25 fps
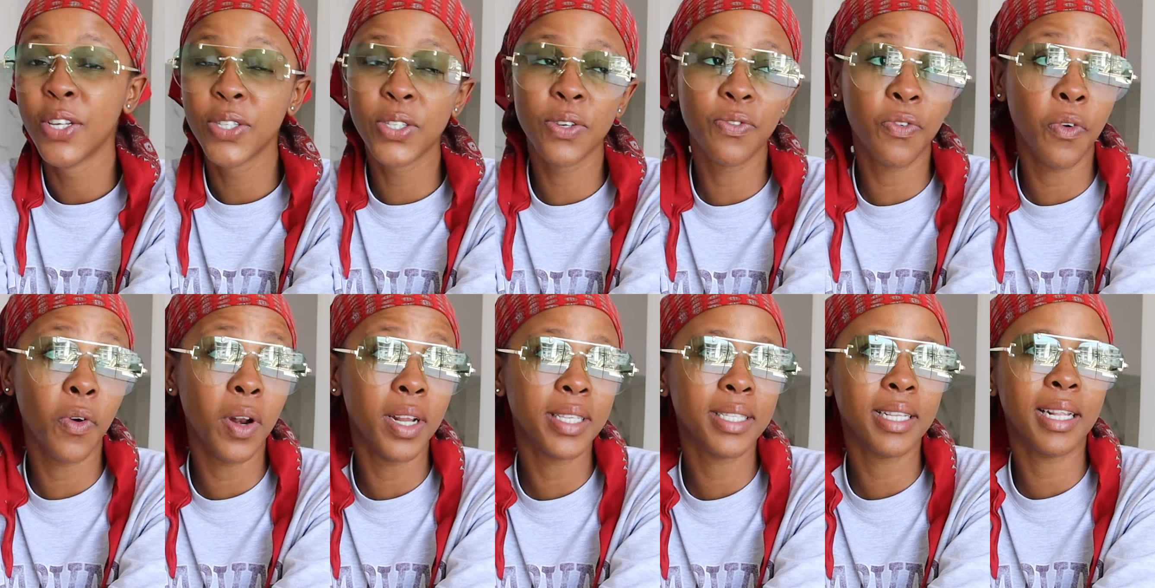to
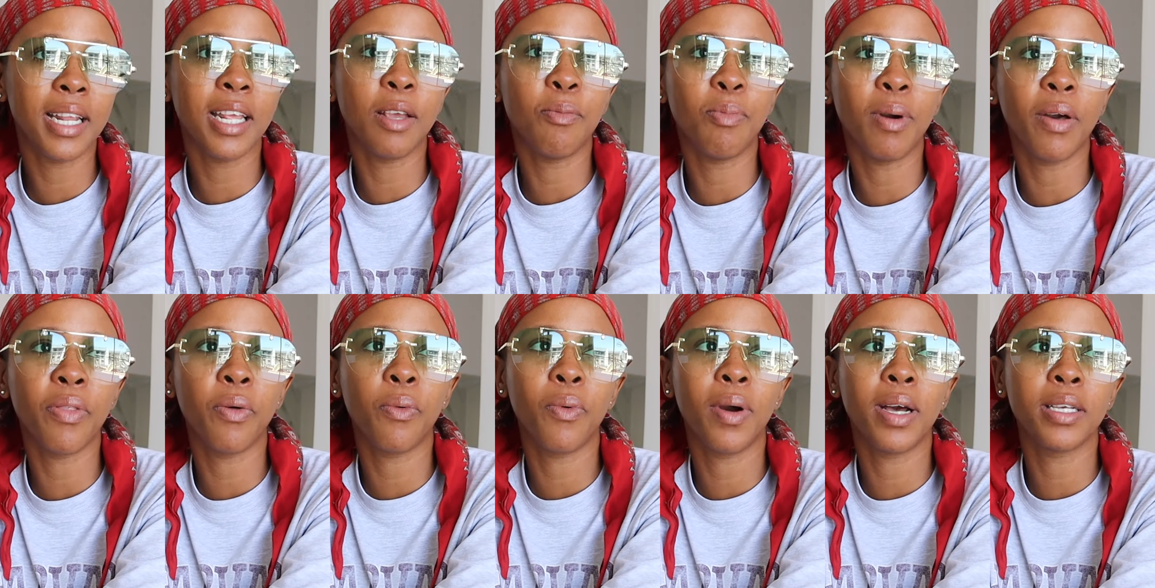fall asleep,
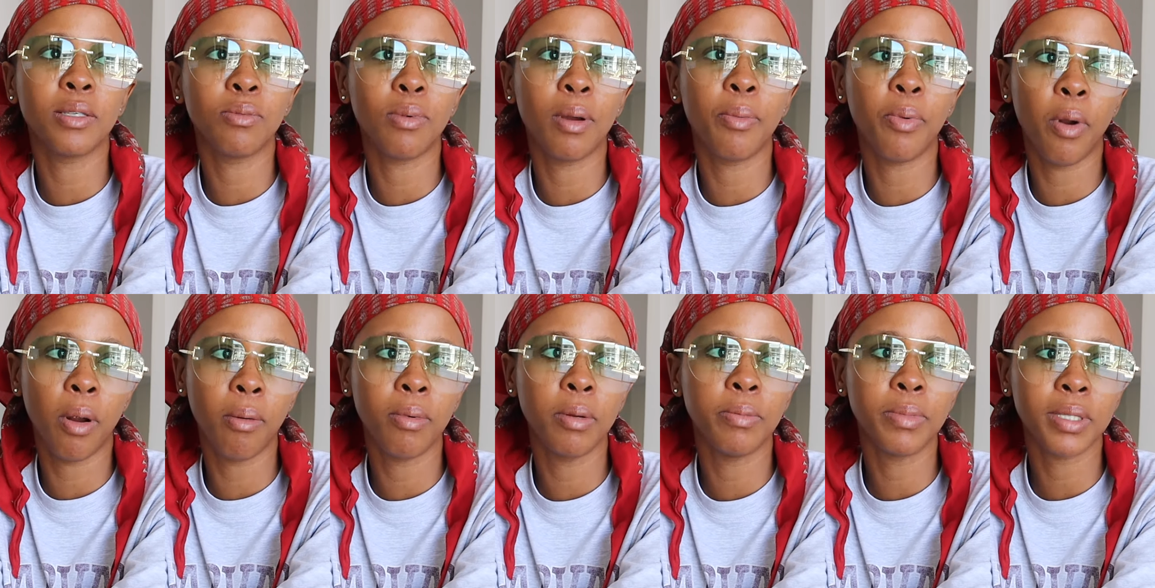otherwise my
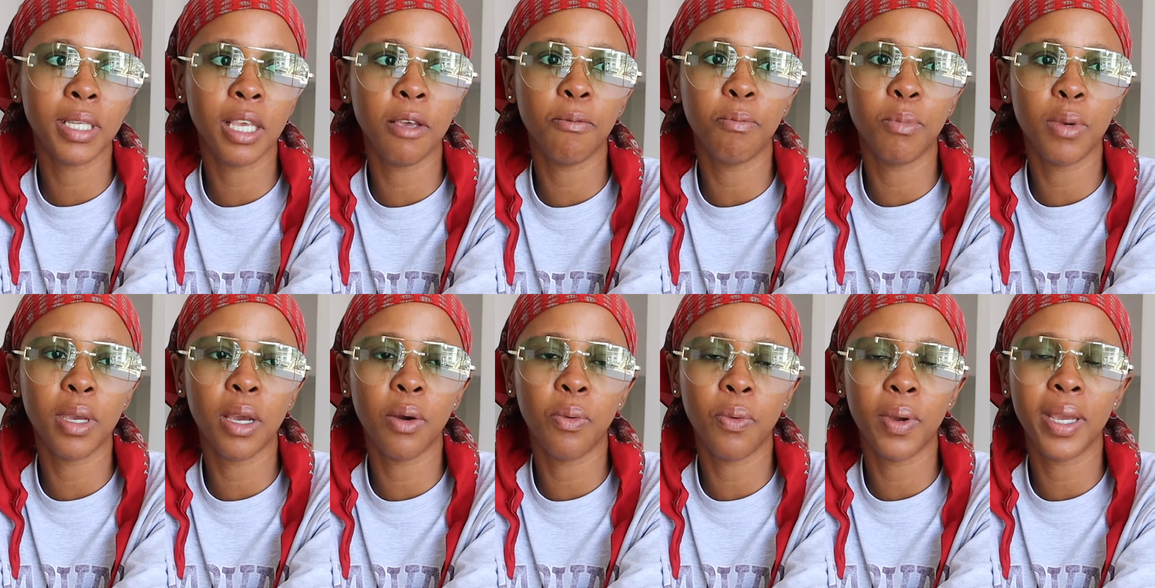problems keep
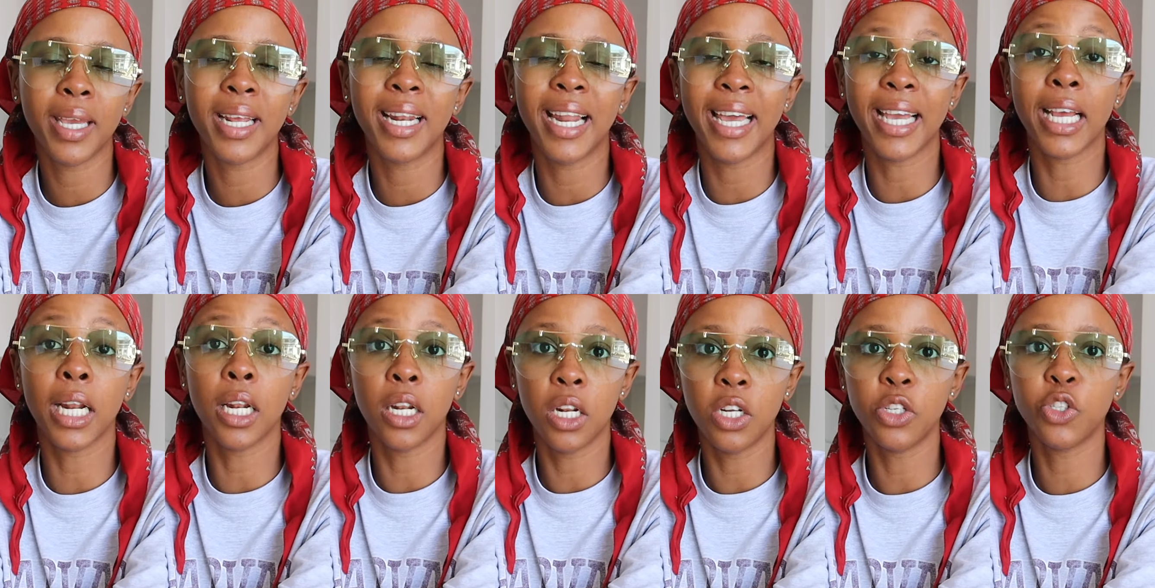me awake,
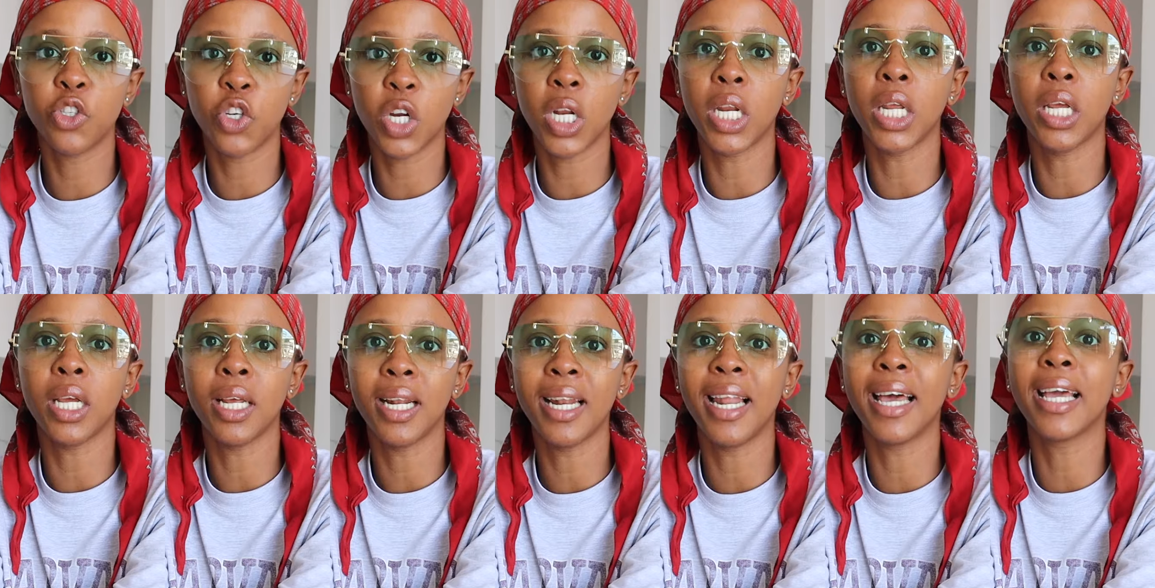like
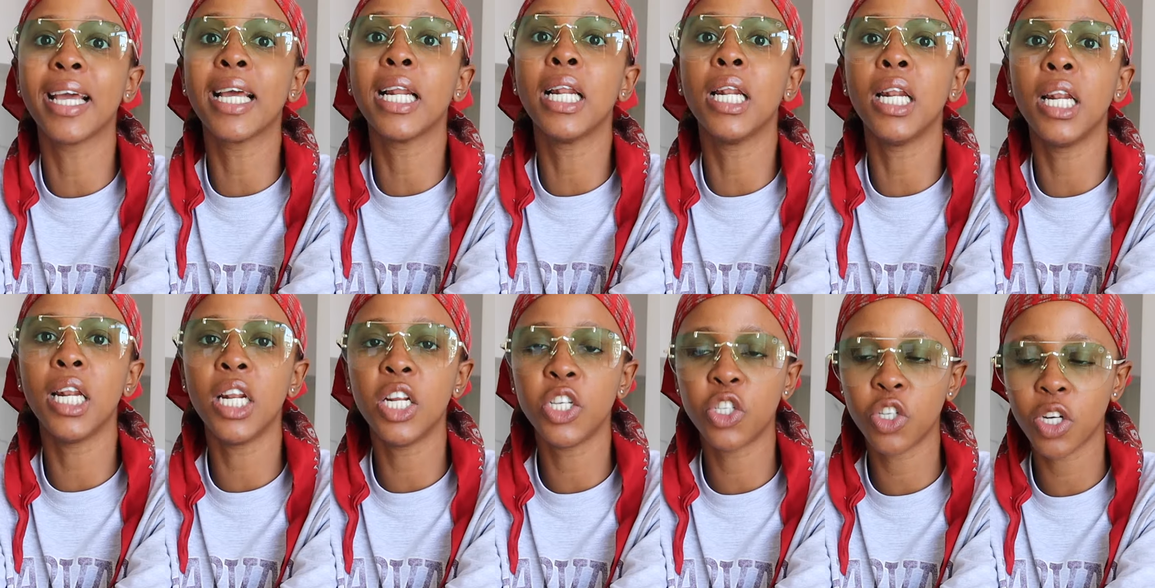
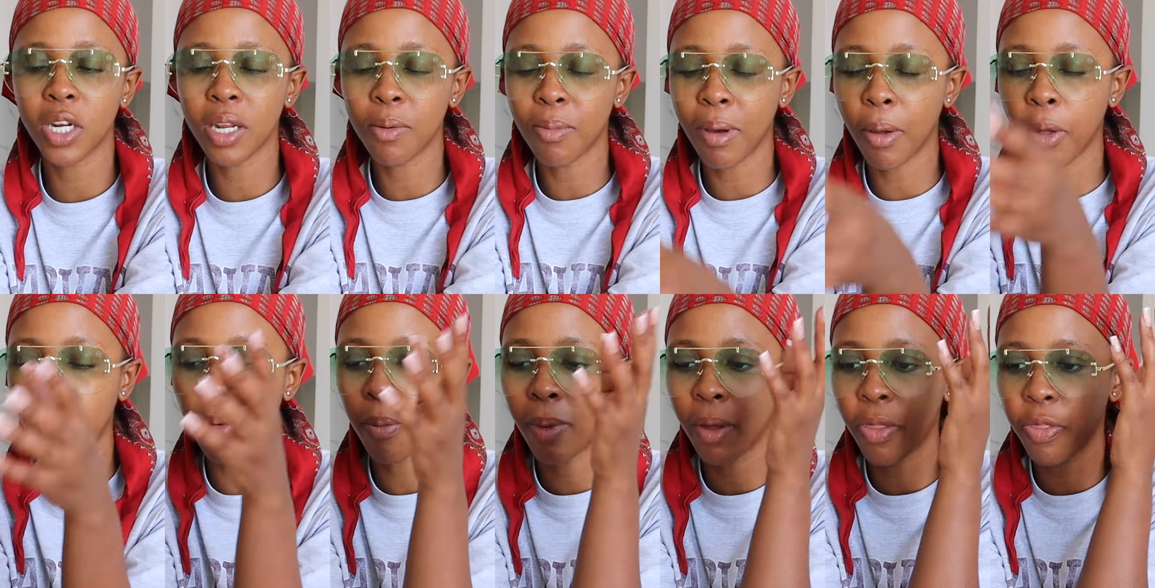literally
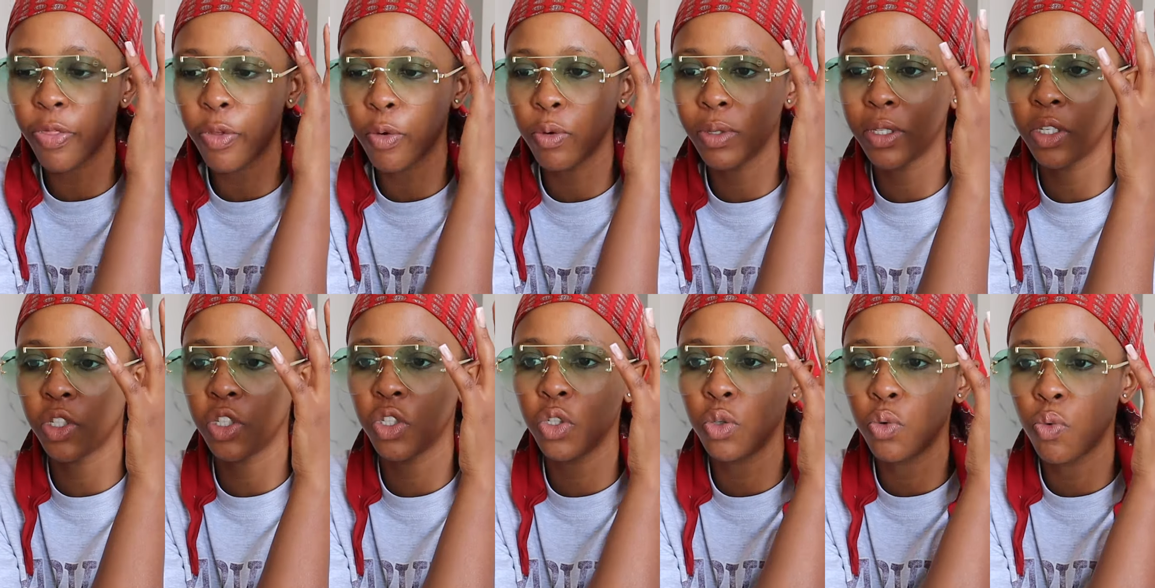my
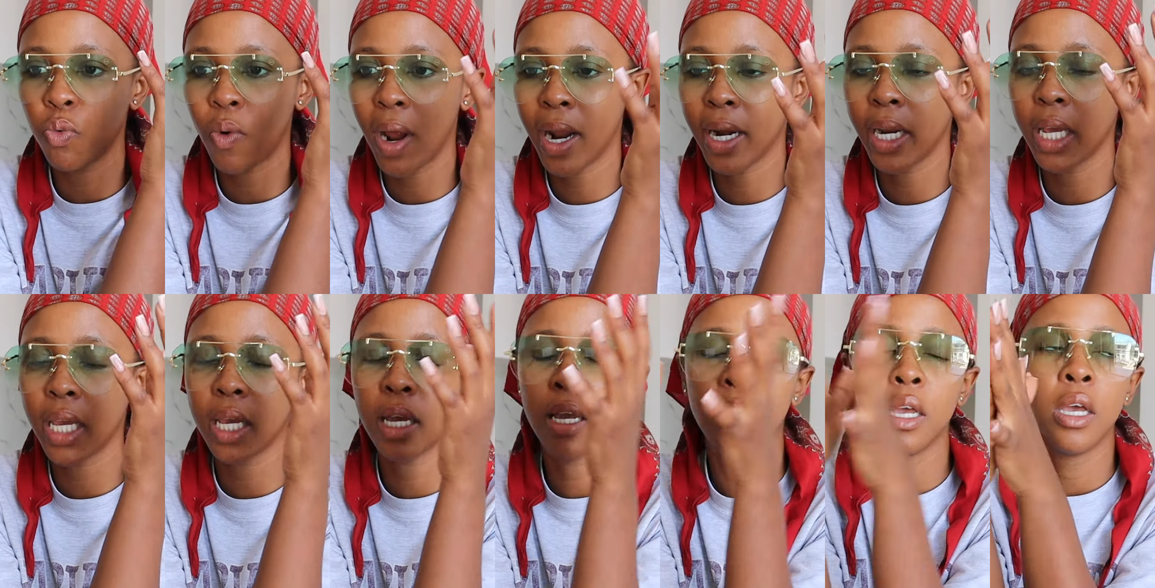thoughts are just
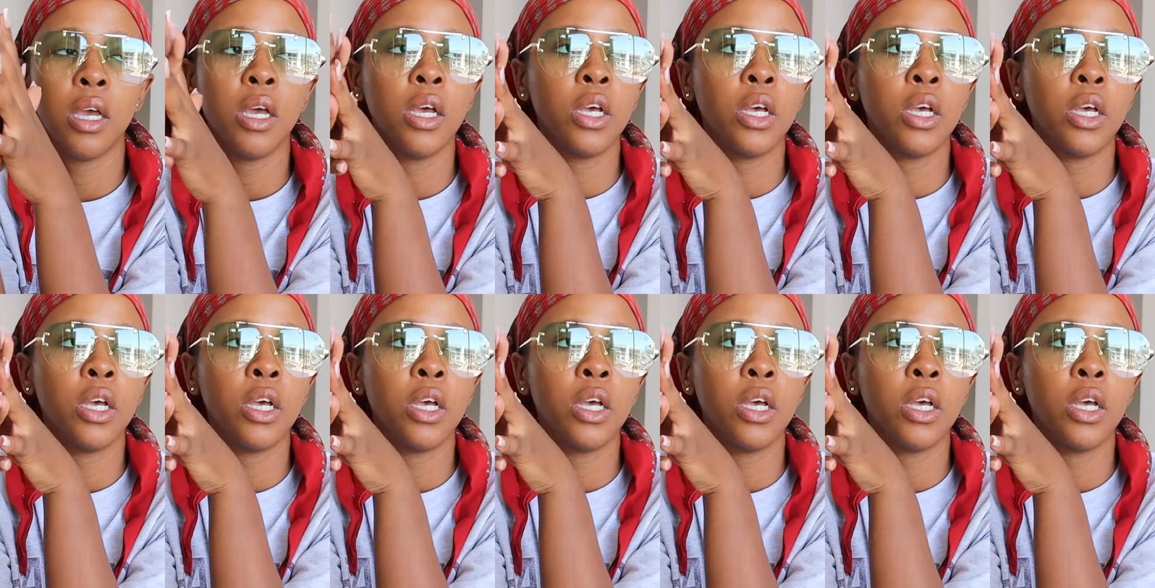running.